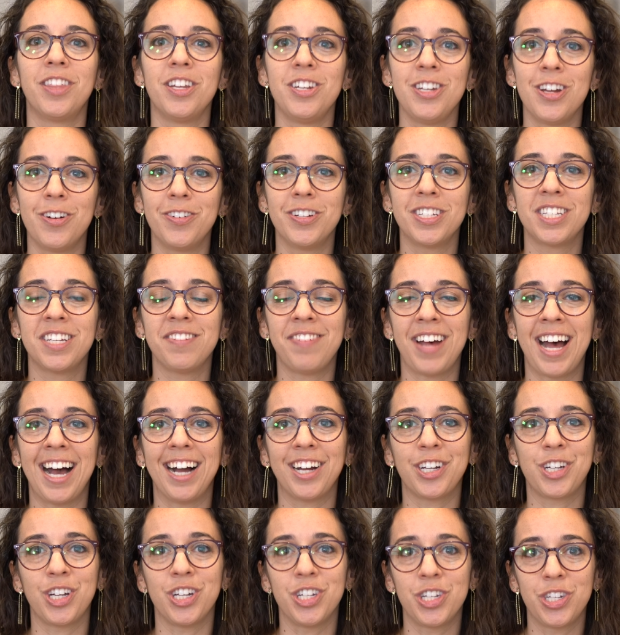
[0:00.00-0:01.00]
the Notice of
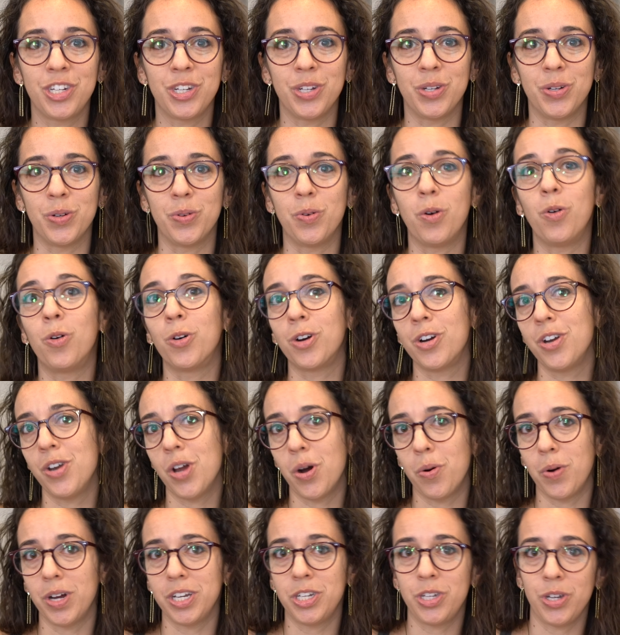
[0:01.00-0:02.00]
Action 2 or
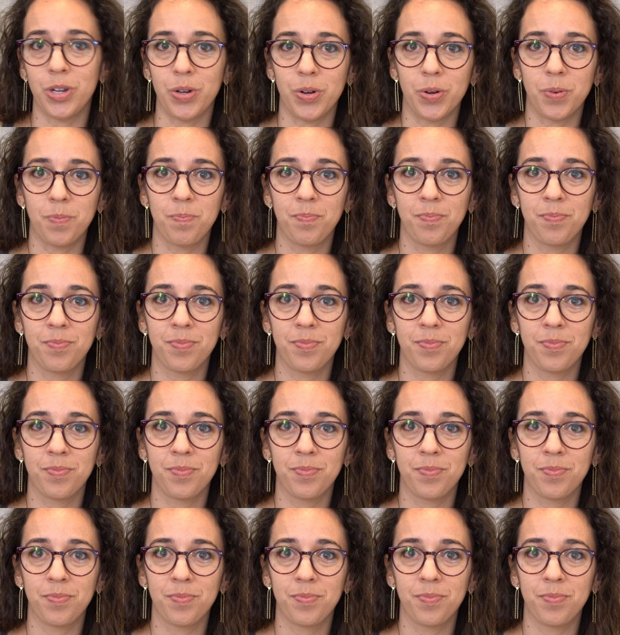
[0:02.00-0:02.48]
NOAA 2.